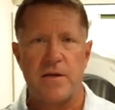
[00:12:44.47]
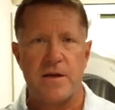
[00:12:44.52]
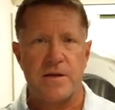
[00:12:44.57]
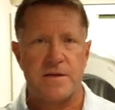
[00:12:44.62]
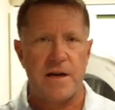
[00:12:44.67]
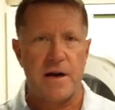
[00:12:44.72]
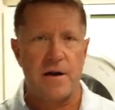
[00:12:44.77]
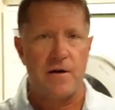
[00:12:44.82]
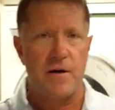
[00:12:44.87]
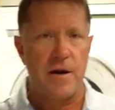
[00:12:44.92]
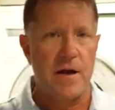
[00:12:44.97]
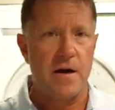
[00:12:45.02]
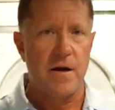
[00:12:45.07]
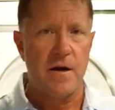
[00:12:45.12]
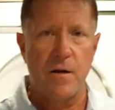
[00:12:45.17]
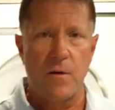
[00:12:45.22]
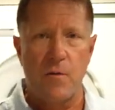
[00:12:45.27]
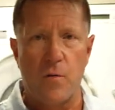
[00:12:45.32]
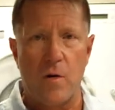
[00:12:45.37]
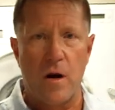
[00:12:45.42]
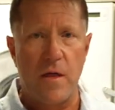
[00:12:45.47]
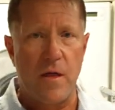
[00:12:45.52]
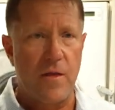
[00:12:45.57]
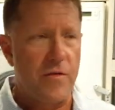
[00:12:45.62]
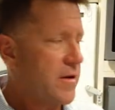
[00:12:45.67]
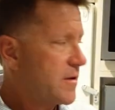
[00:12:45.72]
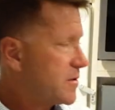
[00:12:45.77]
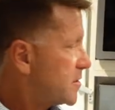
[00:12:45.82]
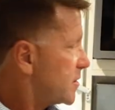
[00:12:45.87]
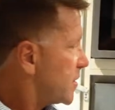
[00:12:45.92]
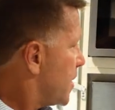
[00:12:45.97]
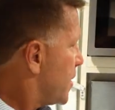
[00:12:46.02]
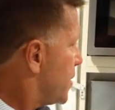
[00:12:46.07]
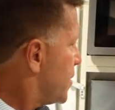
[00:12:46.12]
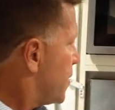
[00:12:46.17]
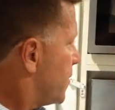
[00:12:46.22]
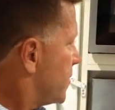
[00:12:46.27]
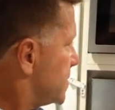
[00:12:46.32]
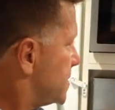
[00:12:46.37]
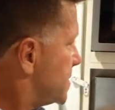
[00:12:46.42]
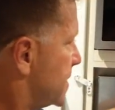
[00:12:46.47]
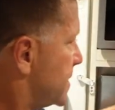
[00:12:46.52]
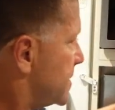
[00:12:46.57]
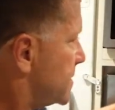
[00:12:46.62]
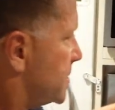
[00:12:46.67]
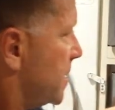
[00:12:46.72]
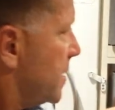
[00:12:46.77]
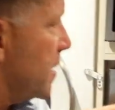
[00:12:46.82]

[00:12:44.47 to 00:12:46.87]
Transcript: this area, one of the things you're going to notice is